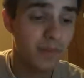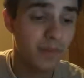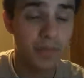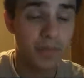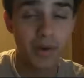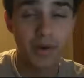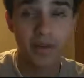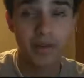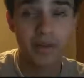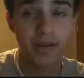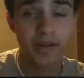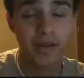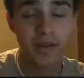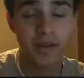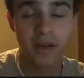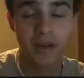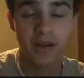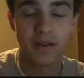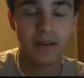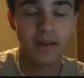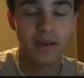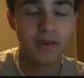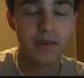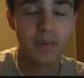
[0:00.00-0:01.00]
And personally,
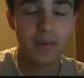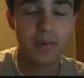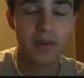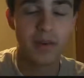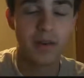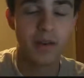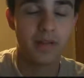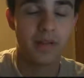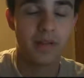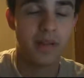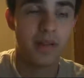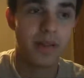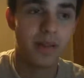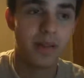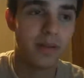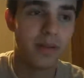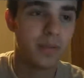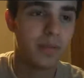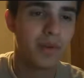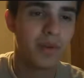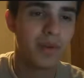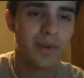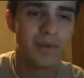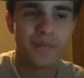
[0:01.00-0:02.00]
I despised
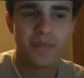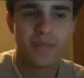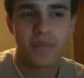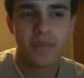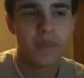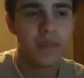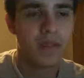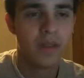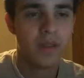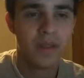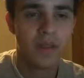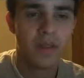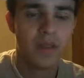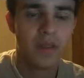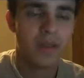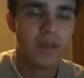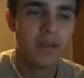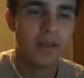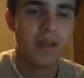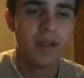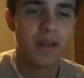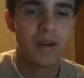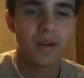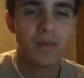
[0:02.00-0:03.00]
8, but
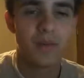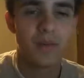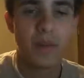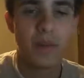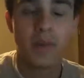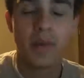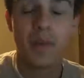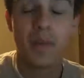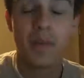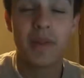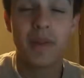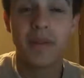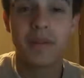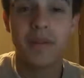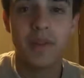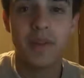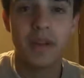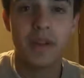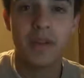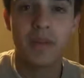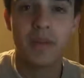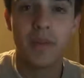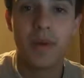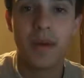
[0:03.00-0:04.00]
I don't know, maybe I'll make a
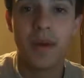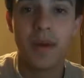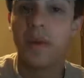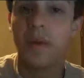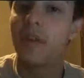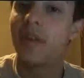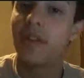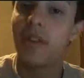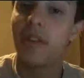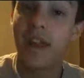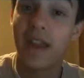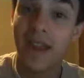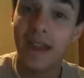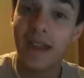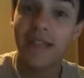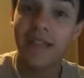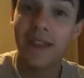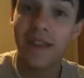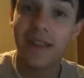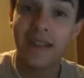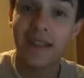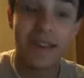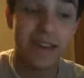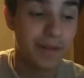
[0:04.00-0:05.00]
video about how much I
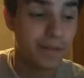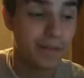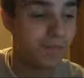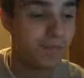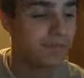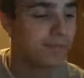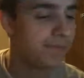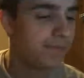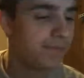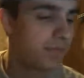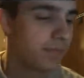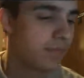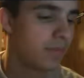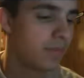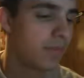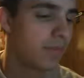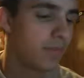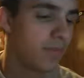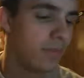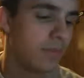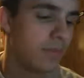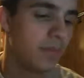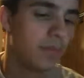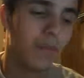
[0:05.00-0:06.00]
hate that game.
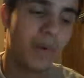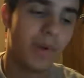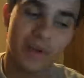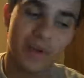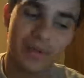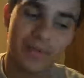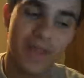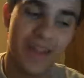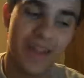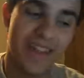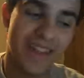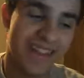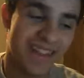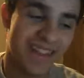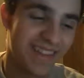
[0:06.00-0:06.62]
But